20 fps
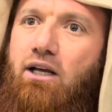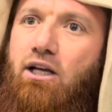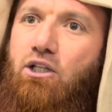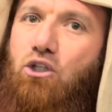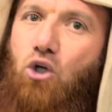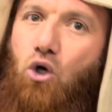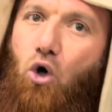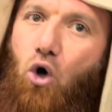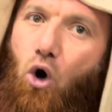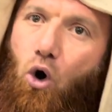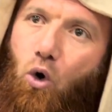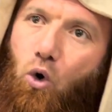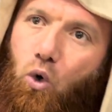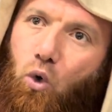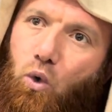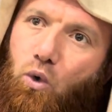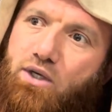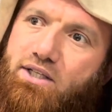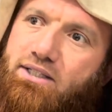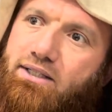to go
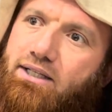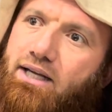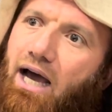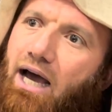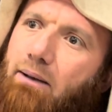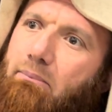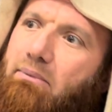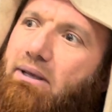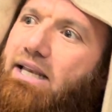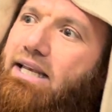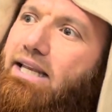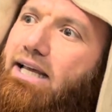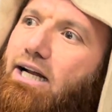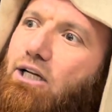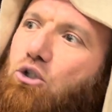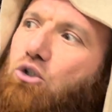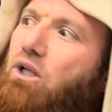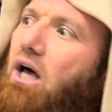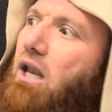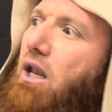who can be near
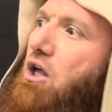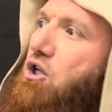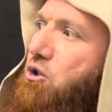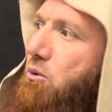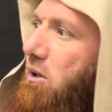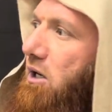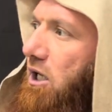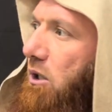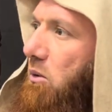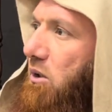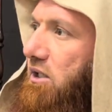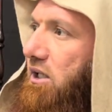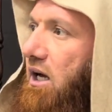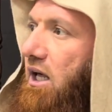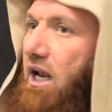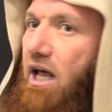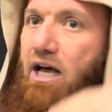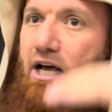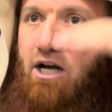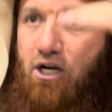to the Allah subhanahu wa ta'ala.